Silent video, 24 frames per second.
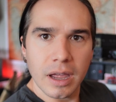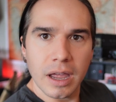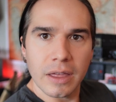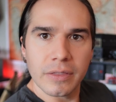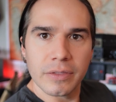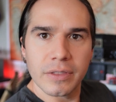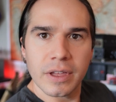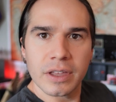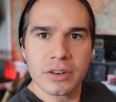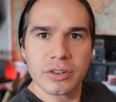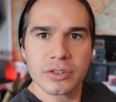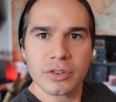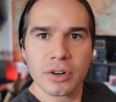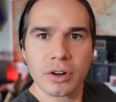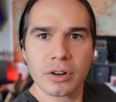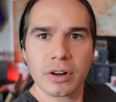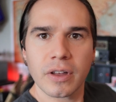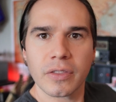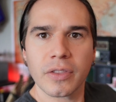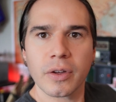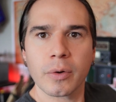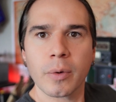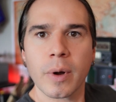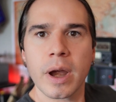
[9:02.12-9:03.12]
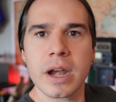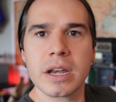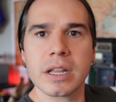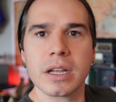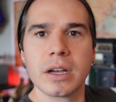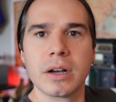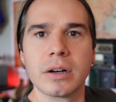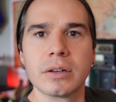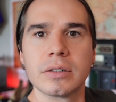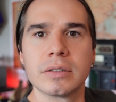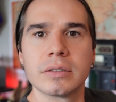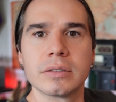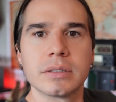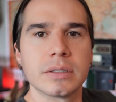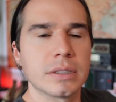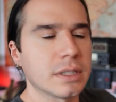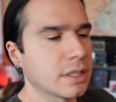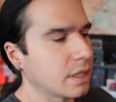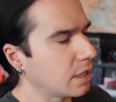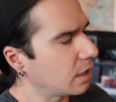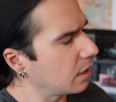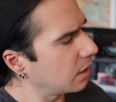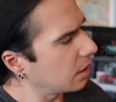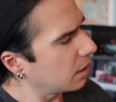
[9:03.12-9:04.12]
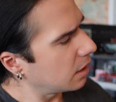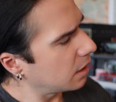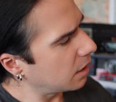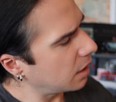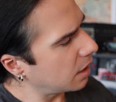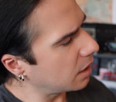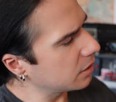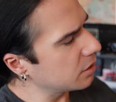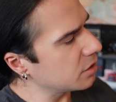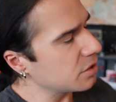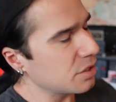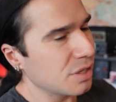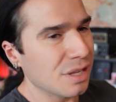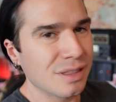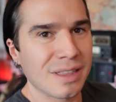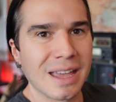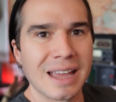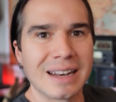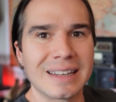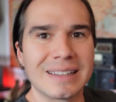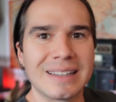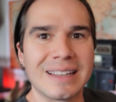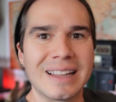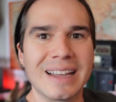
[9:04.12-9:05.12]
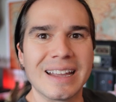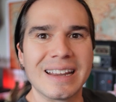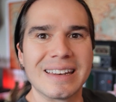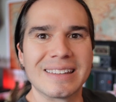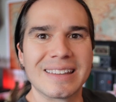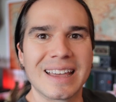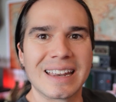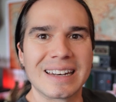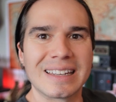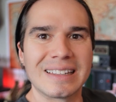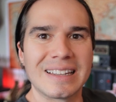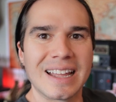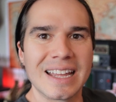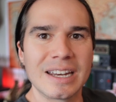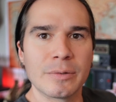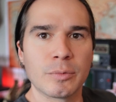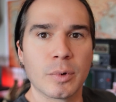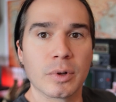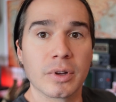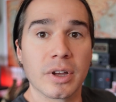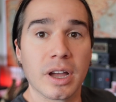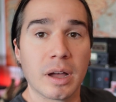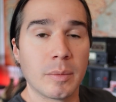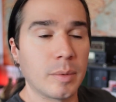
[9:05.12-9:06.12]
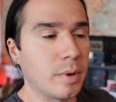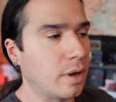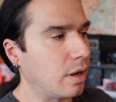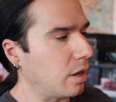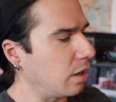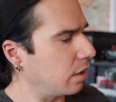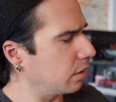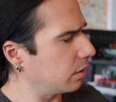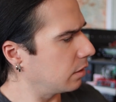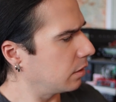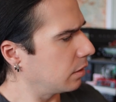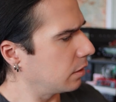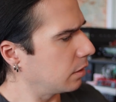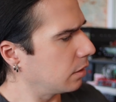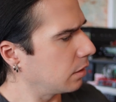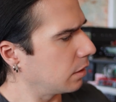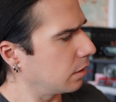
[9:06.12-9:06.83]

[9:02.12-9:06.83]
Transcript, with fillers: and then turn on the radio, and you see that light. That light will come on.